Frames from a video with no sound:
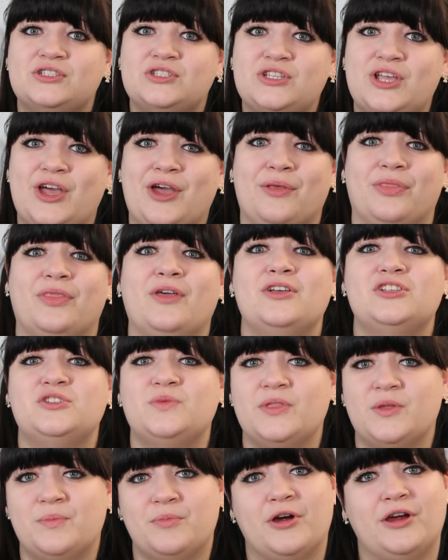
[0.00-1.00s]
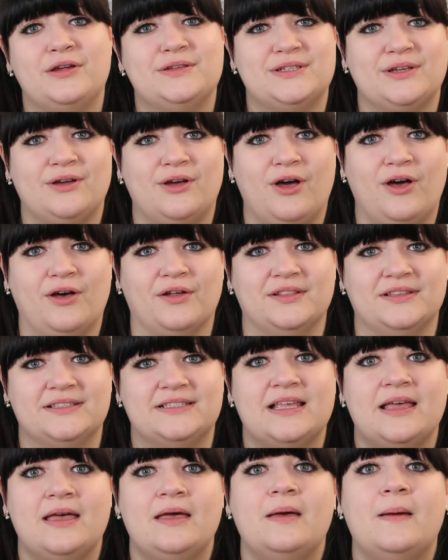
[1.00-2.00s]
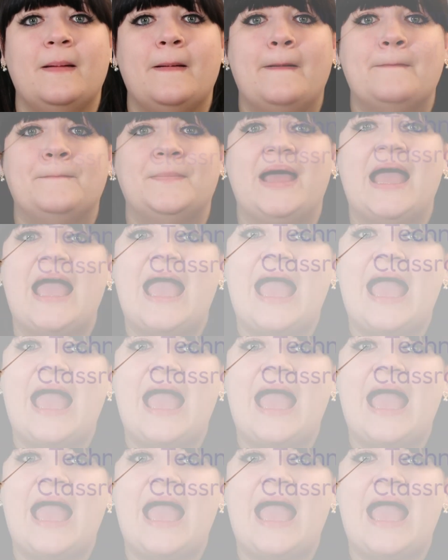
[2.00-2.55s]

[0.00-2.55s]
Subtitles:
So those were the pros and cons, but